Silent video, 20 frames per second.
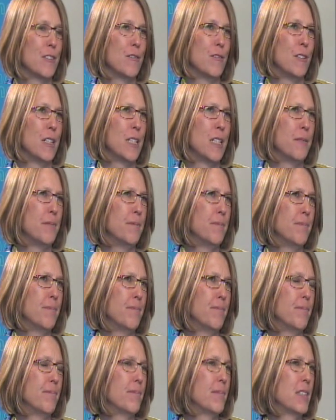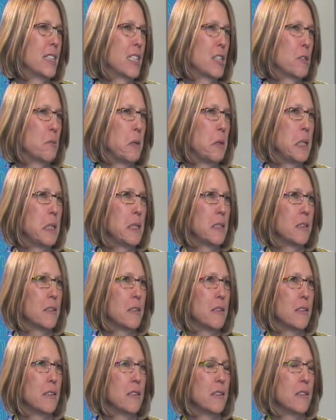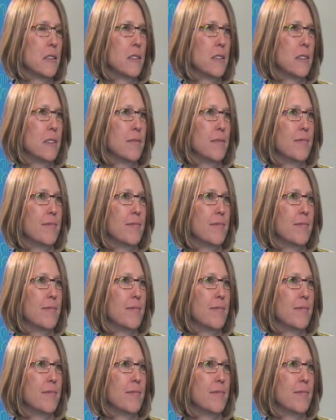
what, a, six weeks or